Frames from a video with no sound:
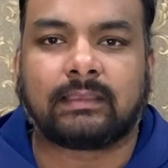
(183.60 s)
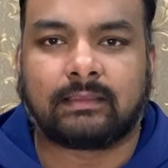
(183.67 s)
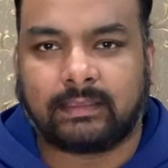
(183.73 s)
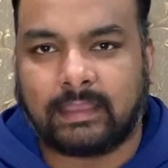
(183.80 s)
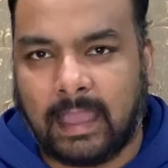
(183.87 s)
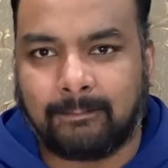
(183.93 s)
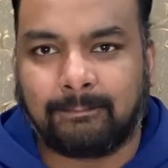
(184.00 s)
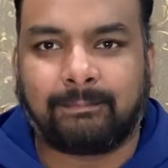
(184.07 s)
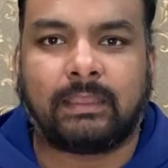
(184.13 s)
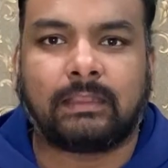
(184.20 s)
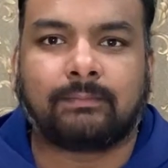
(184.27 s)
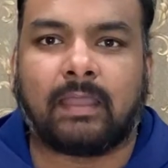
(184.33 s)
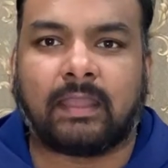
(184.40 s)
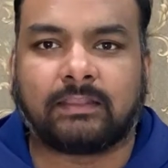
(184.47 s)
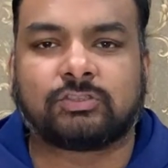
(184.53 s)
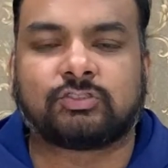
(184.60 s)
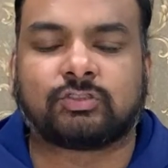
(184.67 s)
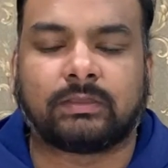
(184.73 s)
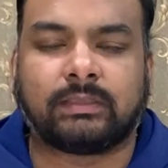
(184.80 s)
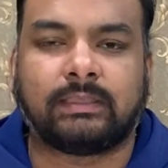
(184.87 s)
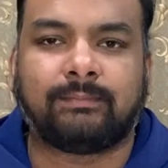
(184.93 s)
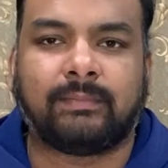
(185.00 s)
campaign
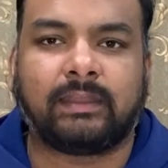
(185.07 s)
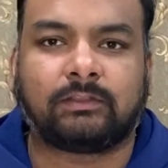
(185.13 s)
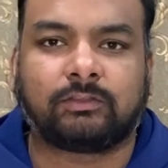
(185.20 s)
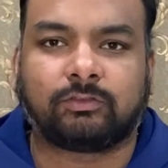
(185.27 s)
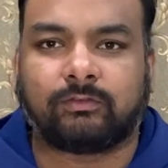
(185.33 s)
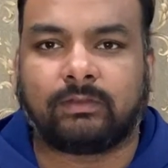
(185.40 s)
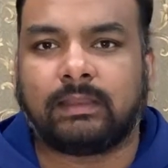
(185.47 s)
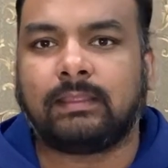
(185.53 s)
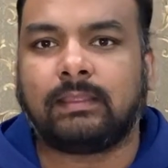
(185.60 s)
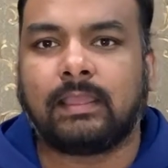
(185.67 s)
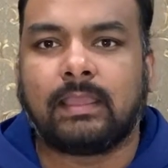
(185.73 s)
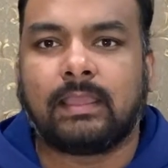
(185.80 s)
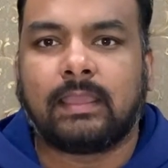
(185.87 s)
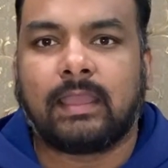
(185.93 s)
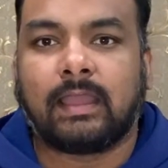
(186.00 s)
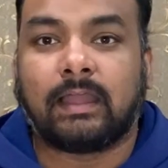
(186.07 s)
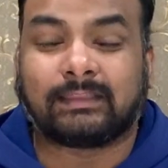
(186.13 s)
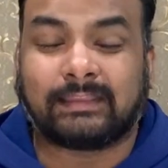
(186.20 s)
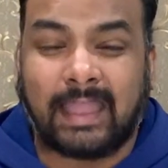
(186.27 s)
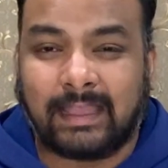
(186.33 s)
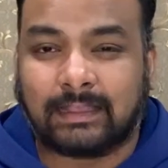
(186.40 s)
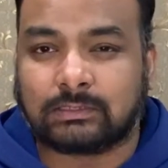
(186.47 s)
manager, he made 3
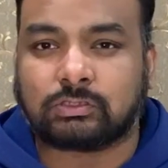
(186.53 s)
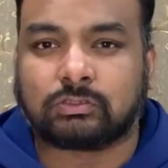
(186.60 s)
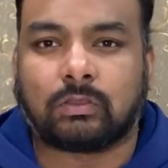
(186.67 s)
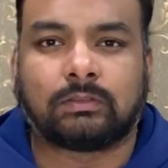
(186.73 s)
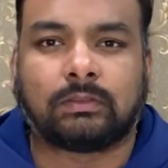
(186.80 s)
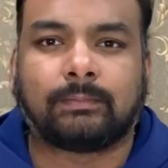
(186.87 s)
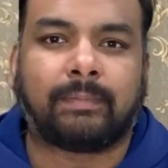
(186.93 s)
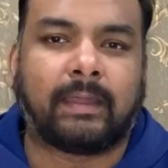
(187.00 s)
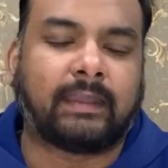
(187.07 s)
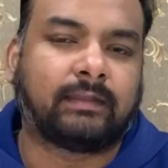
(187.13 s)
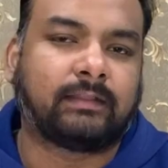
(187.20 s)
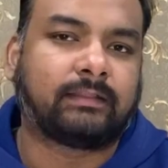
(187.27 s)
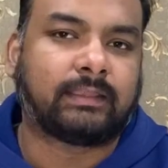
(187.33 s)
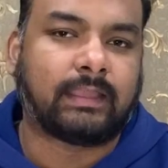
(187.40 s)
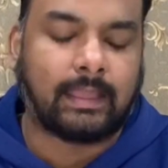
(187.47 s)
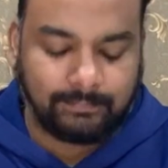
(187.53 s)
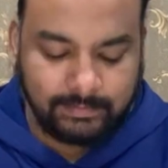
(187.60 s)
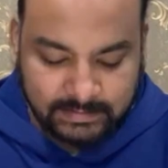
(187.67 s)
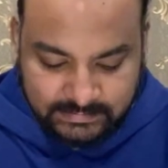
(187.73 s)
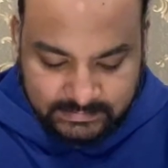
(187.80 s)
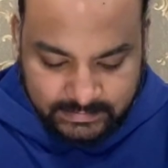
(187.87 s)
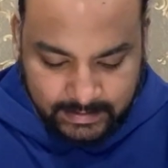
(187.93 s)
attacks on the Biden camp.
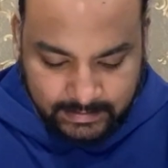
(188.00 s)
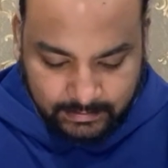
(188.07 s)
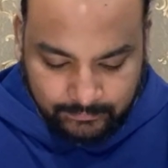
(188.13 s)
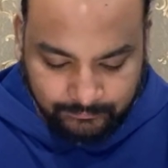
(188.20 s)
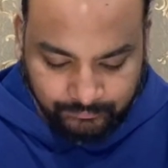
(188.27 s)
He said